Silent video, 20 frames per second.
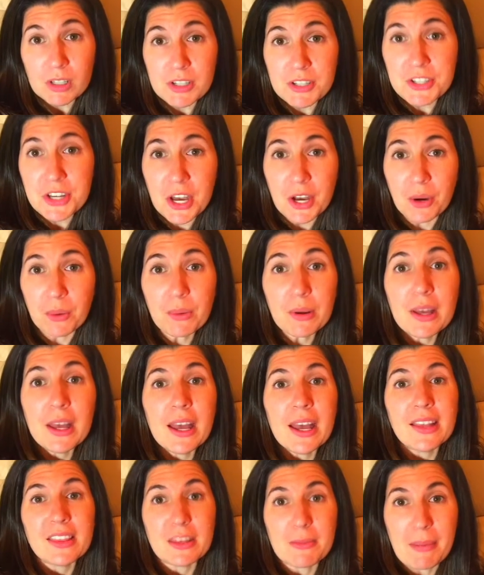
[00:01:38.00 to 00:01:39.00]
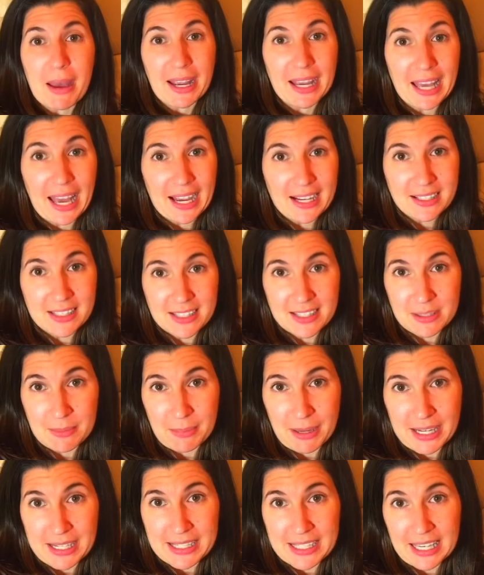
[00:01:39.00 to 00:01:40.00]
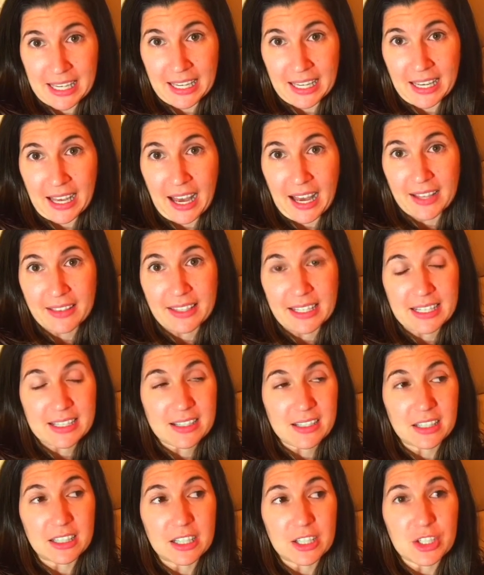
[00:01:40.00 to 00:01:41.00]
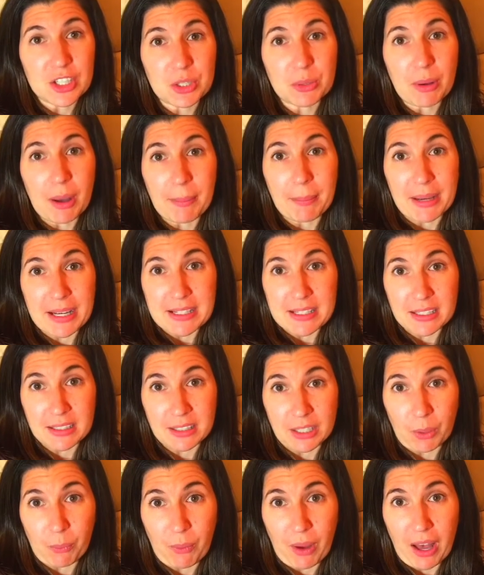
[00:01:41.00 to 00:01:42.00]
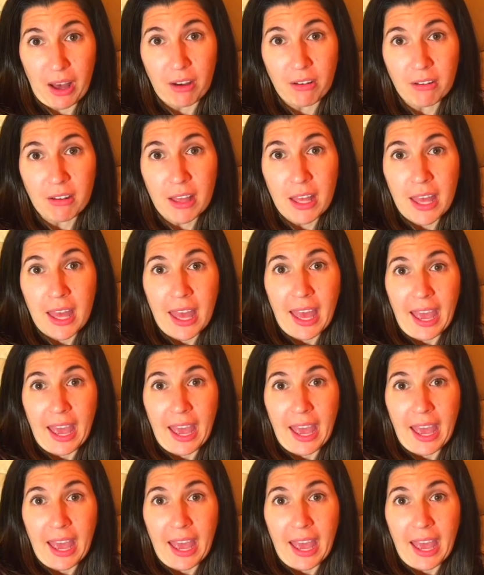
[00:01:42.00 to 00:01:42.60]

So the Mega X is amazing. I think it's going to do amazingly well.